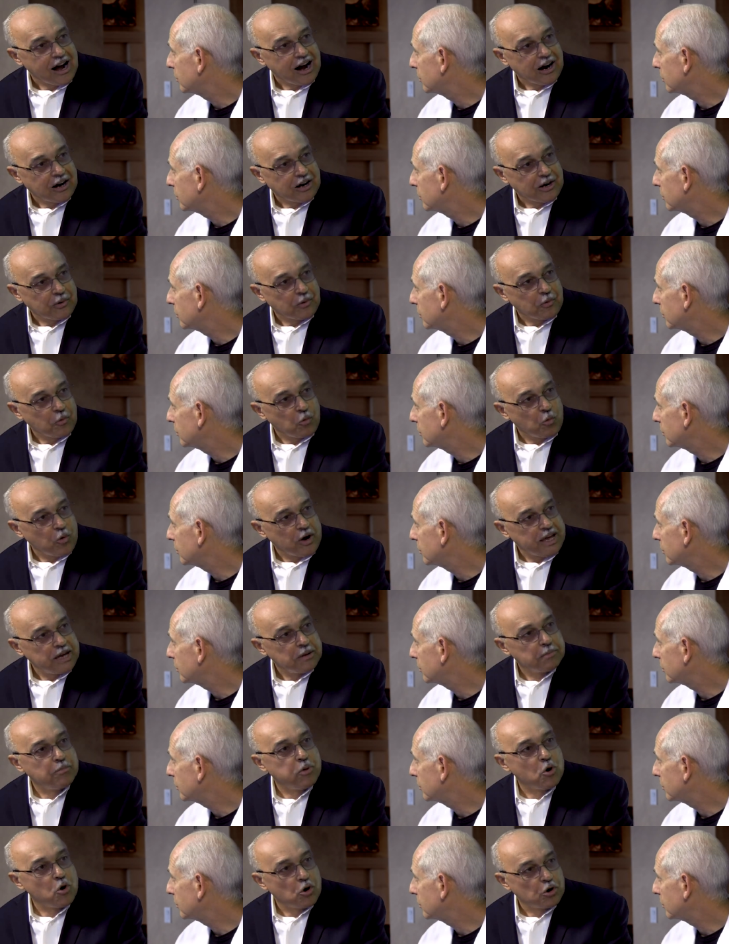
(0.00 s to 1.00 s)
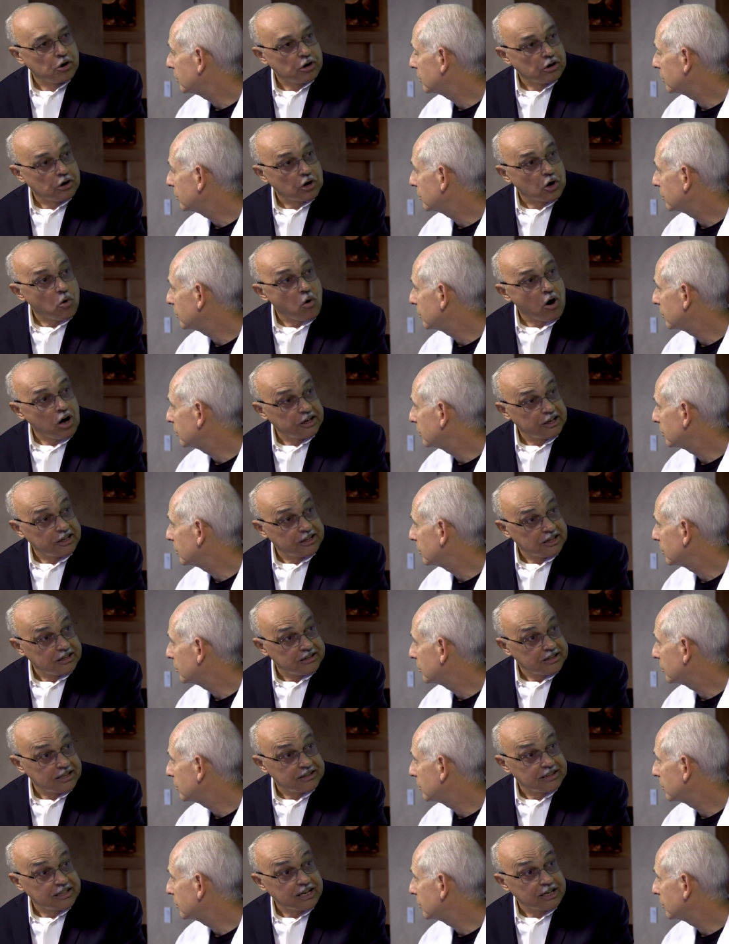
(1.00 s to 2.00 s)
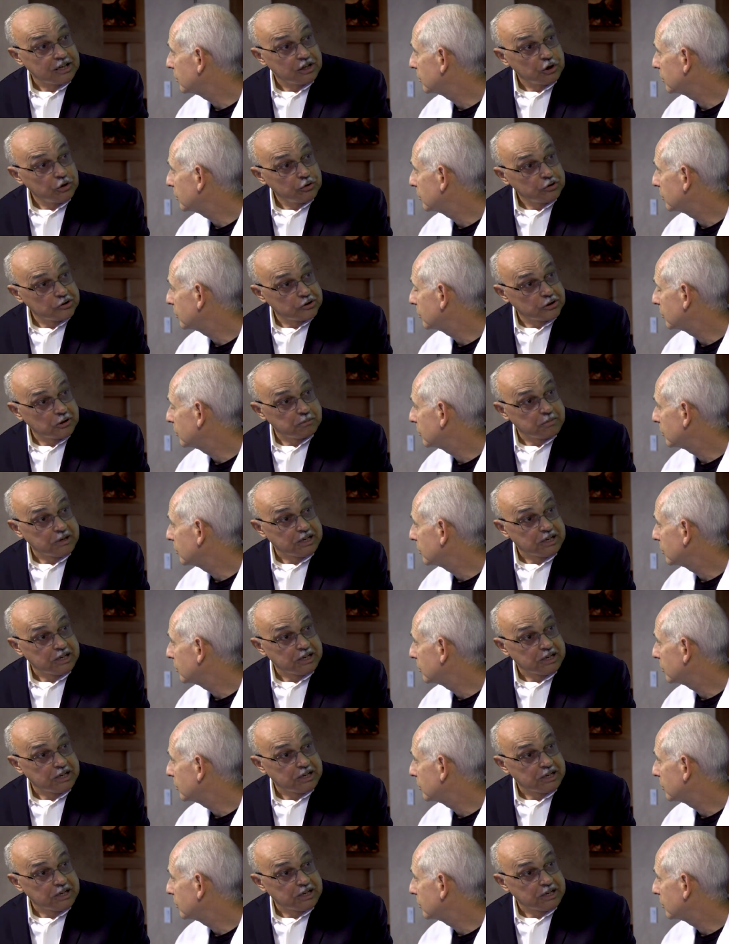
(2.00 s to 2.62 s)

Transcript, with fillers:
Speaker 1: are way poorer quality than they used to